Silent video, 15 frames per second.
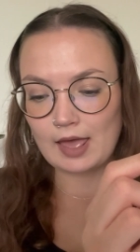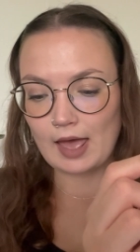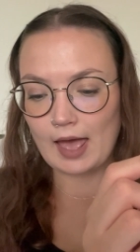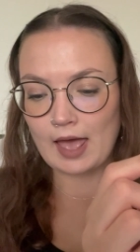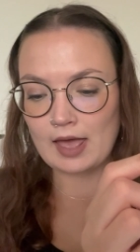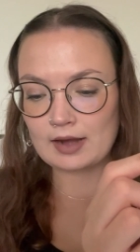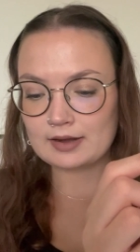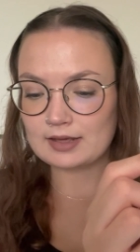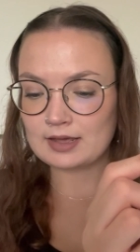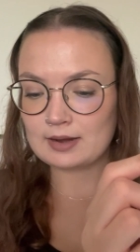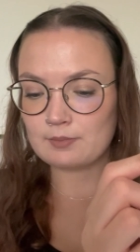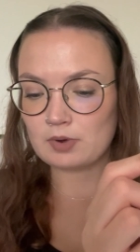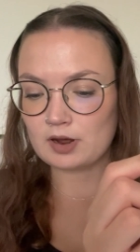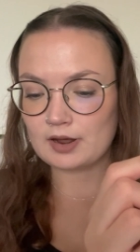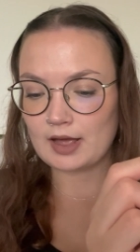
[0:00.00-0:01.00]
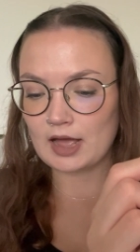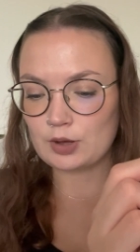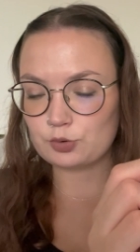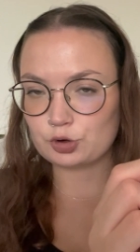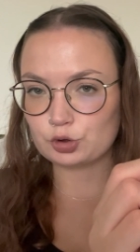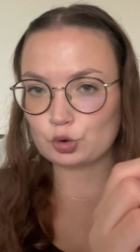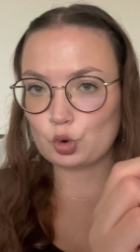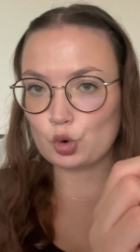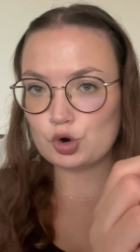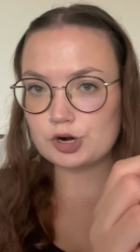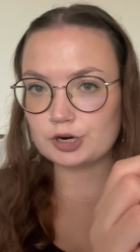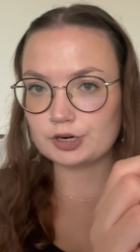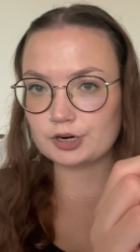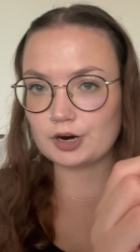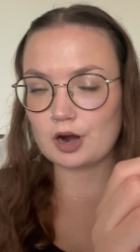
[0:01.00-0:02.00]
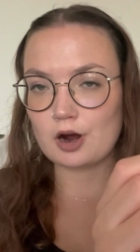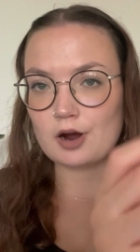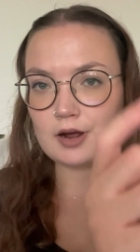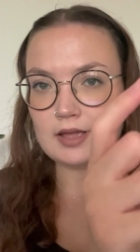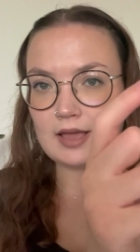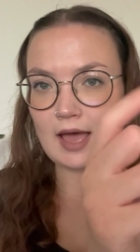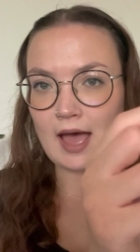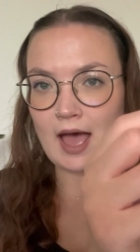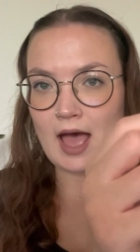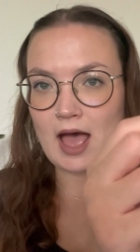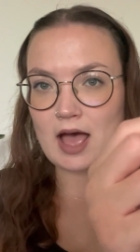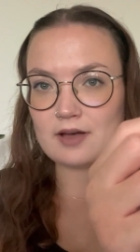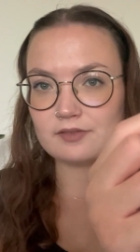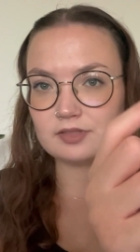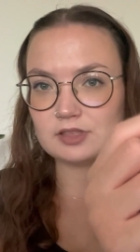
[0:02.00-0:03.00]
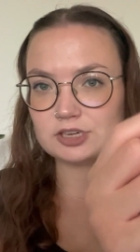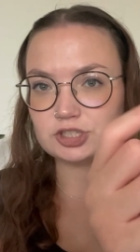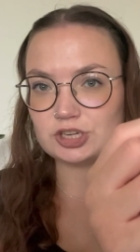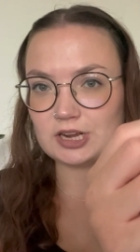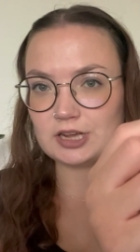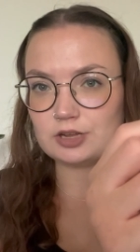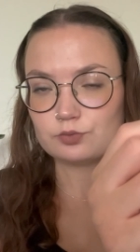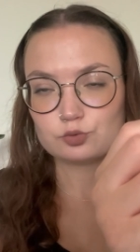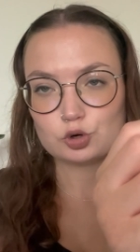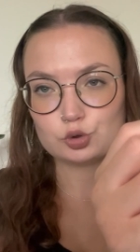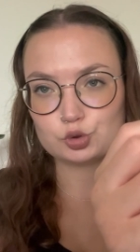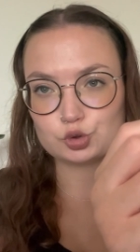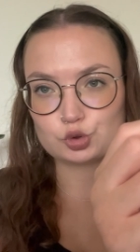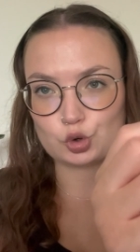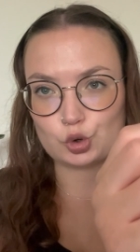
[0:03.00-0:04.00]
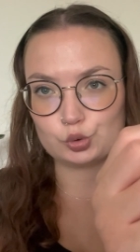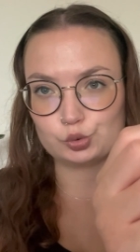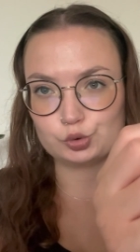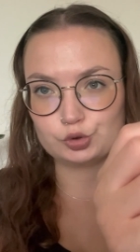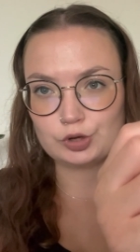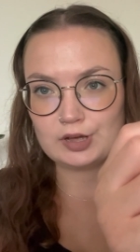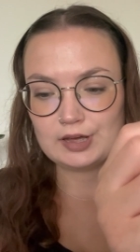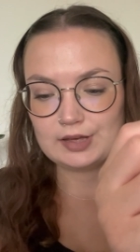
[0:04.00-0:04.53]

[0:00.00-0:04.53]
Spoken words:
and in my outer corner, I have the shade Rose Gold.